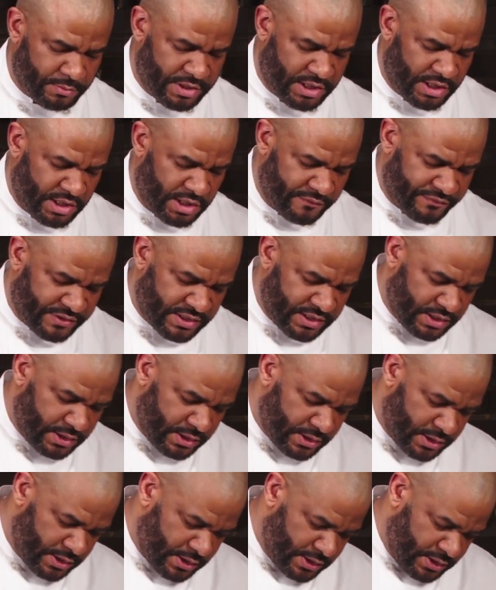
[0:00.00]
bit of
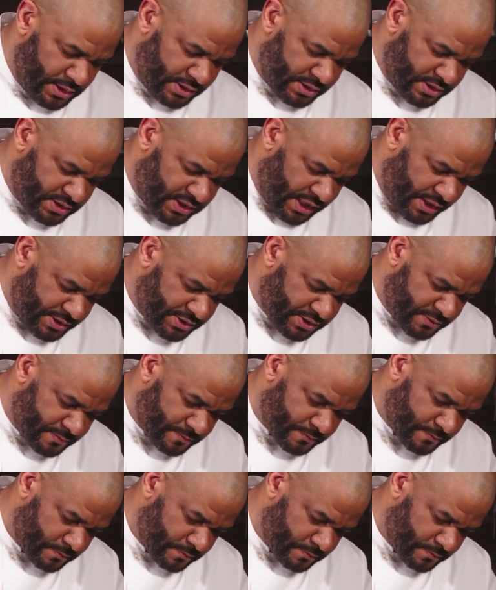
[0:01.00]
the zest.